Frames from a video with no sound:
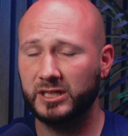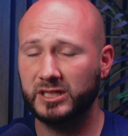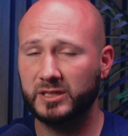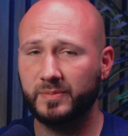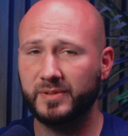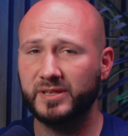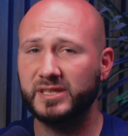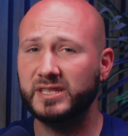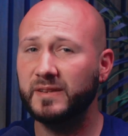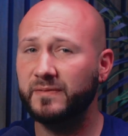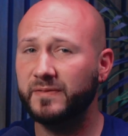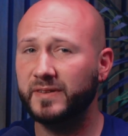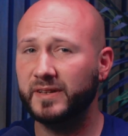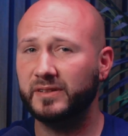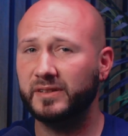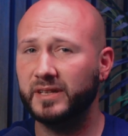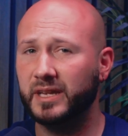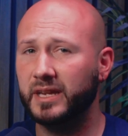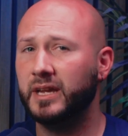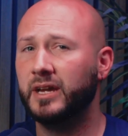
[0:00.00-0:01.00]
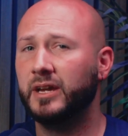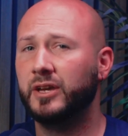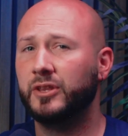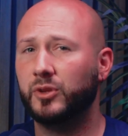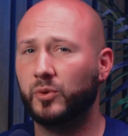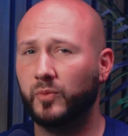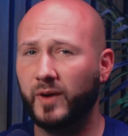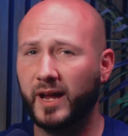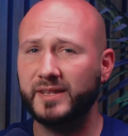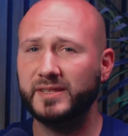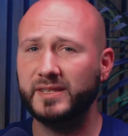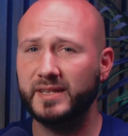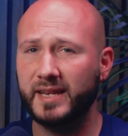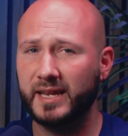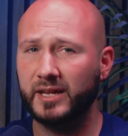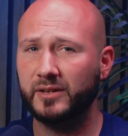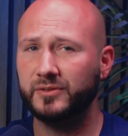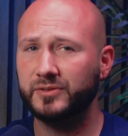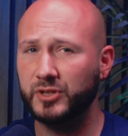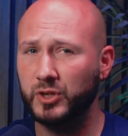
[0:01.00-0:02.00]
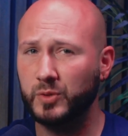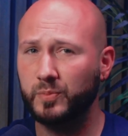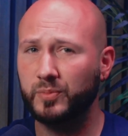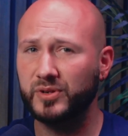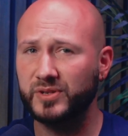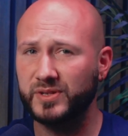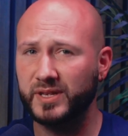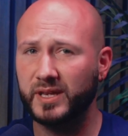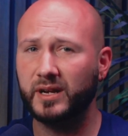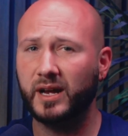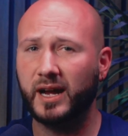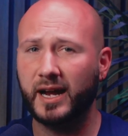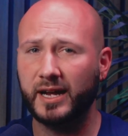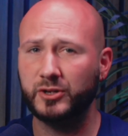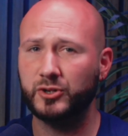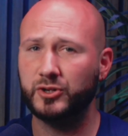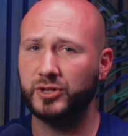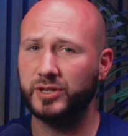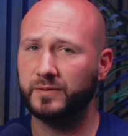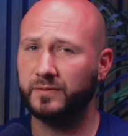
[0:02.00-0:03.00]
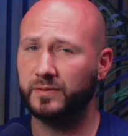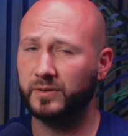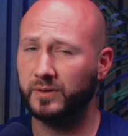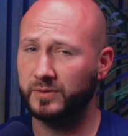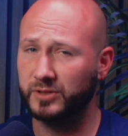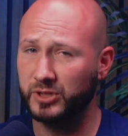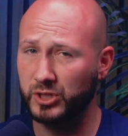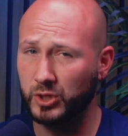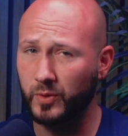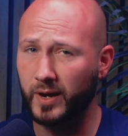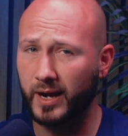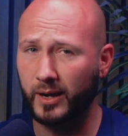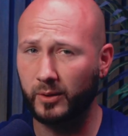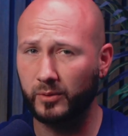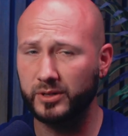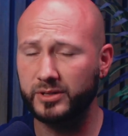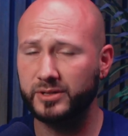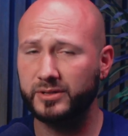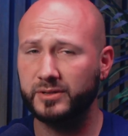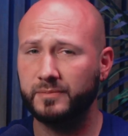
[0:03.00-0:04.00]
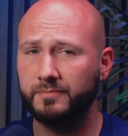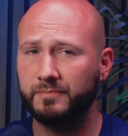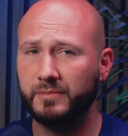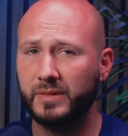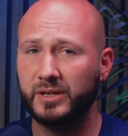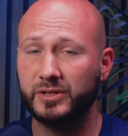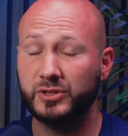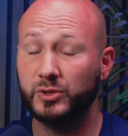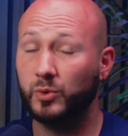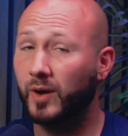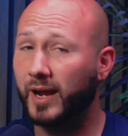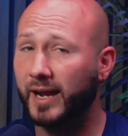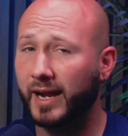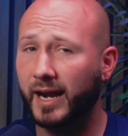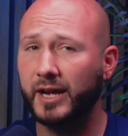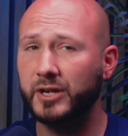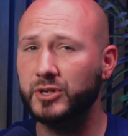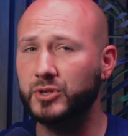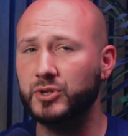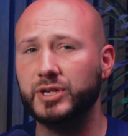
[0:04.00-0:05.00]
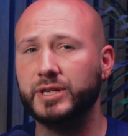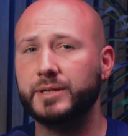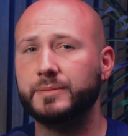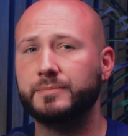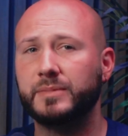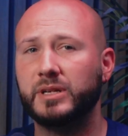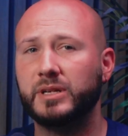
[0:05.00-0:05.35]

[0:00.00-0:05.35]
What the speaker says: Specifically, the rats inhaled 2% hydrogen for 2 hours. So why hydrogen?